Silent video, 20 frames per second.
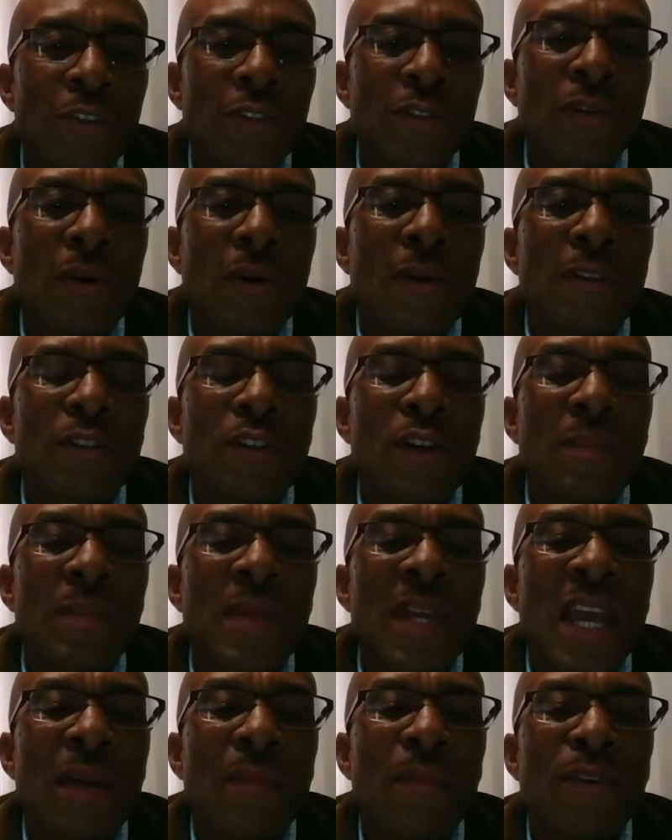should also
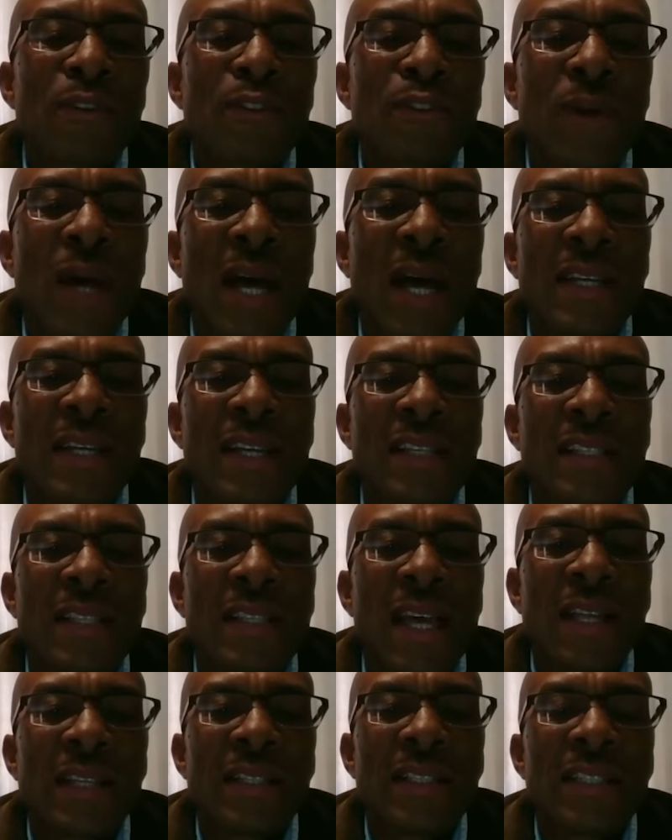be able to
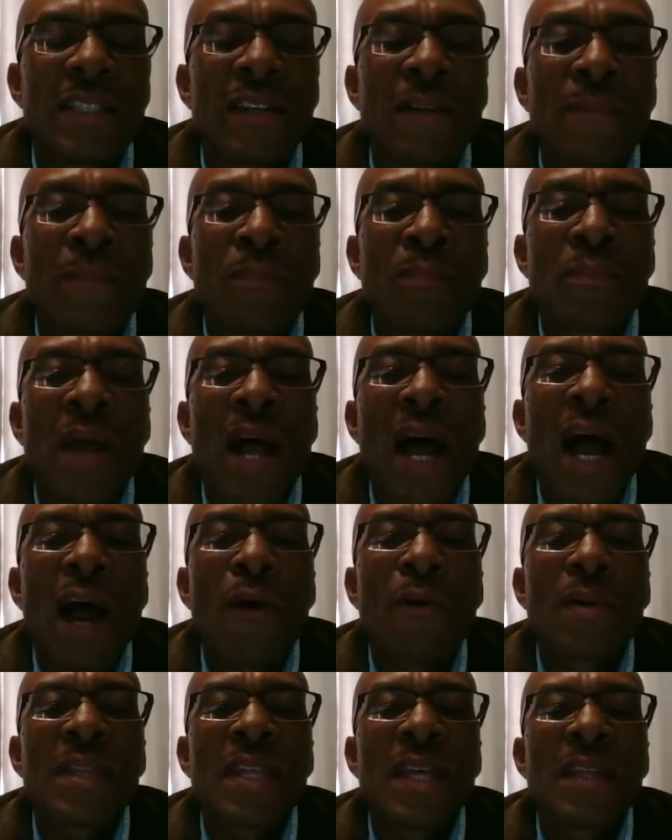understand
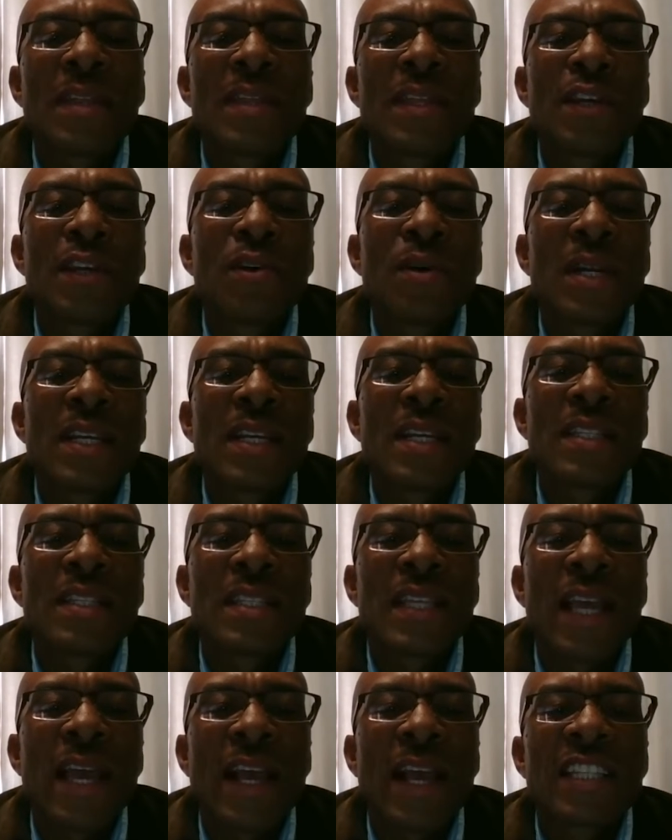how the
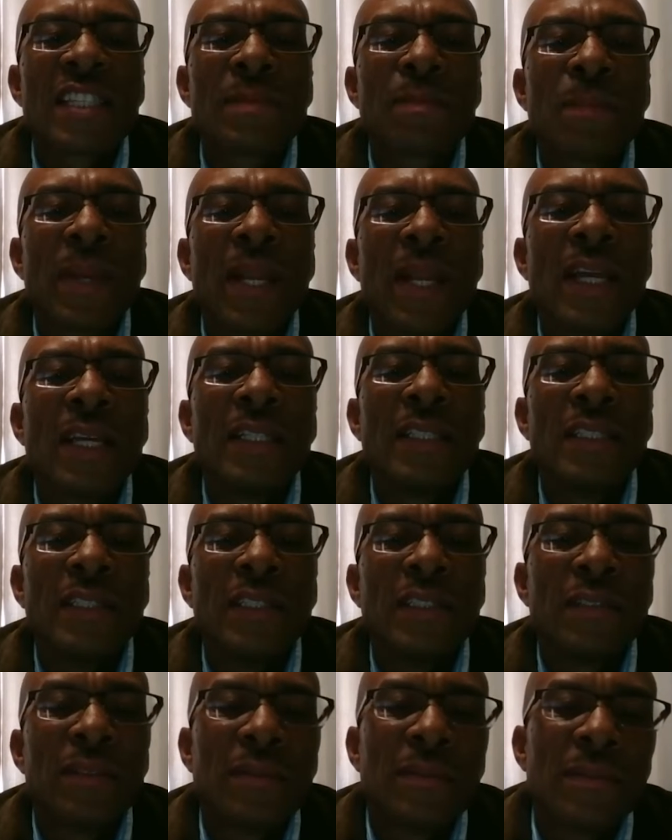theories
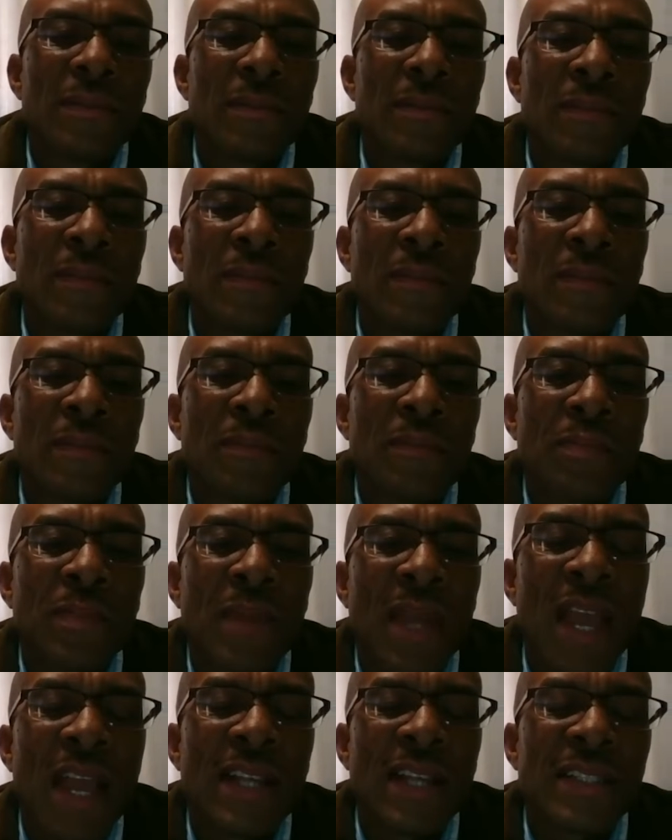explain
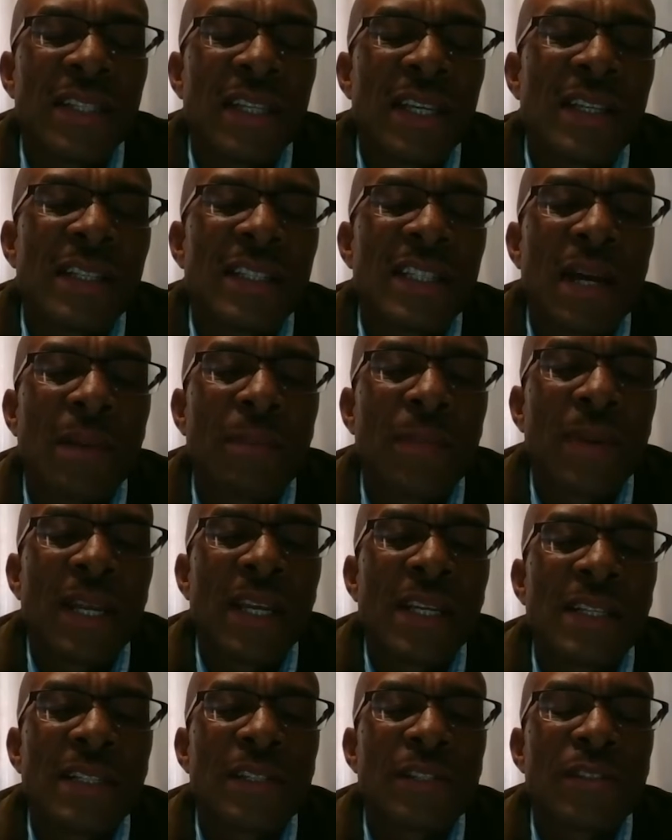and
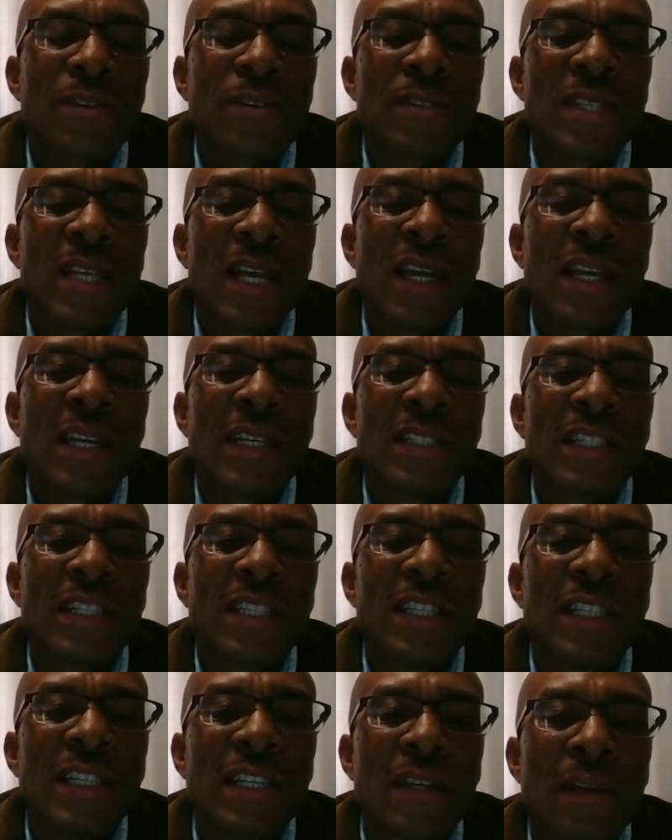interpret
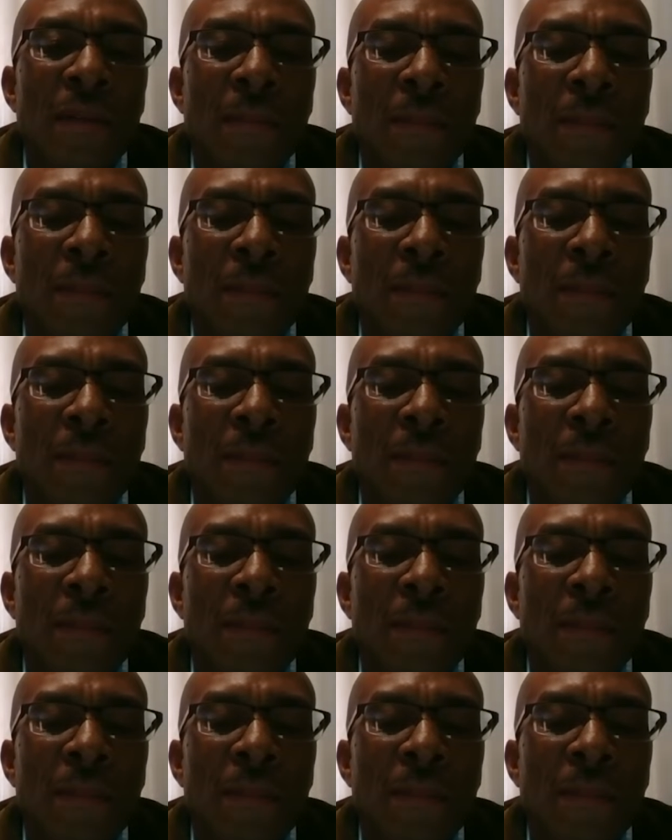society